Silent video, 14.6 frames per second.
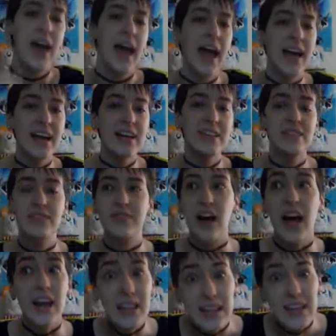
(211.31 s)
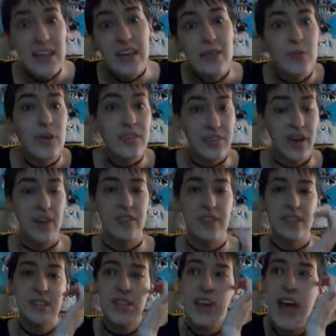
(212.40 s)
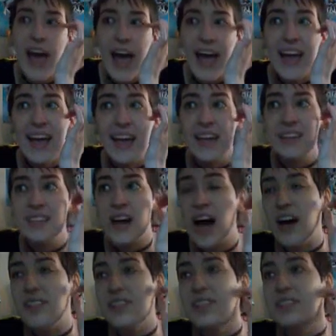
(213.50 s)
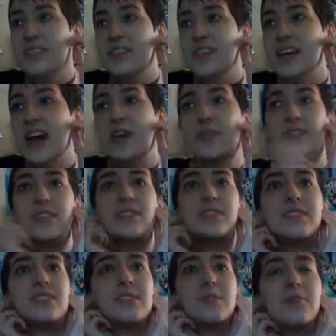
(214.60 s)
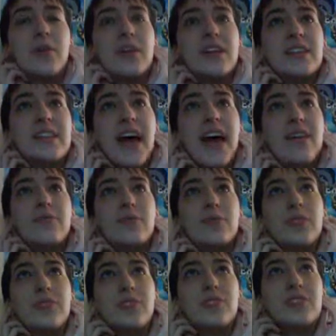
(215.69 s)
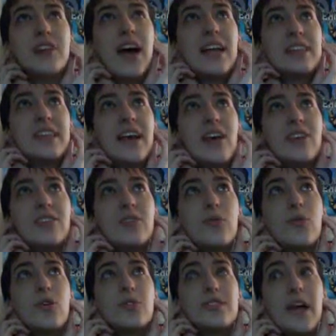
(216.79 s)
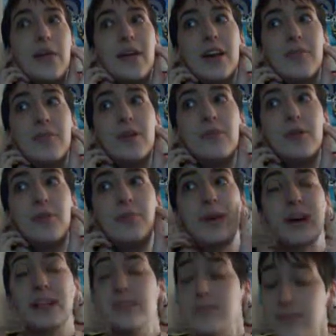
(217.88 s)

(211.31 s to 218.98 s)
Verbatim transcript: And finally, we found it. And obviously, I was a little disappointed that when we first got there, there weren't that many people, but